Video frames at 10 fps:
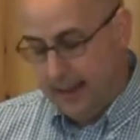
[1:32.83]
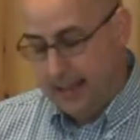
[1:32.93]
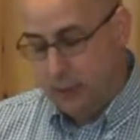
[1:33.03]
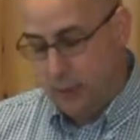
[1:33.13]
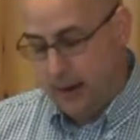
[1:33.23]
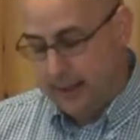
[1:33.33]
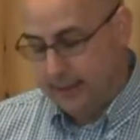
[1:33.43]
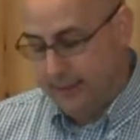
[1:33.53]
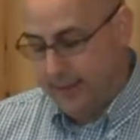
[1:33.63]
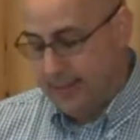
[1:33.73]
its
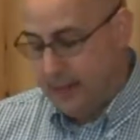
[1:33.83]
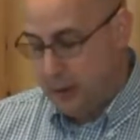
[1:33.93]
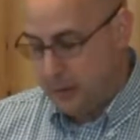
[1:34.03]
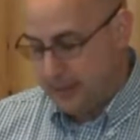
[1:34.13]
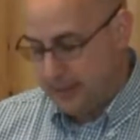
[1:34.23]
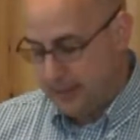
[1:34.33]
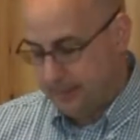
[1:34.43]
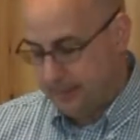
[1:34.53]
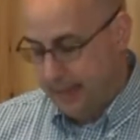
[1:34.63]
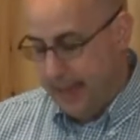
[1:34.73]
width, 50 cubits,